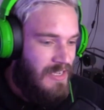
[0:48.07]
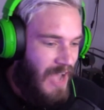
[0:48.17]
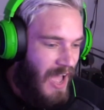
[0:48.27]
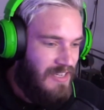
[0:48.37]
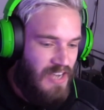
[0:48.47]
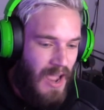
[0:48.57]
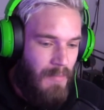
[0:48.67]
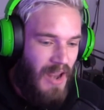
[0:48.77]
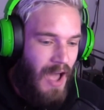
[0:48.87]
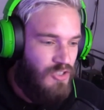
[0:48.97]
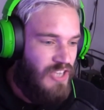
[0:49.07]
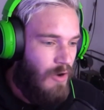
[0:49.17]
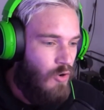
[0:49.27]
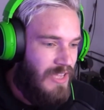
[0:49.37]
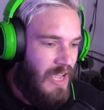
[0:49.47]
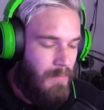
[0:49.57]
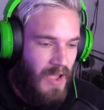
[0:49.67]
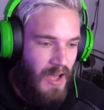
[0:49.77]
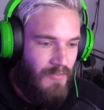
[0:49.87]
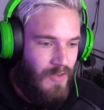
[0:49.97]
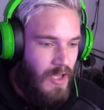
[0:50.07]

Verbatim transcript: God damn it! How da- who kicked me off?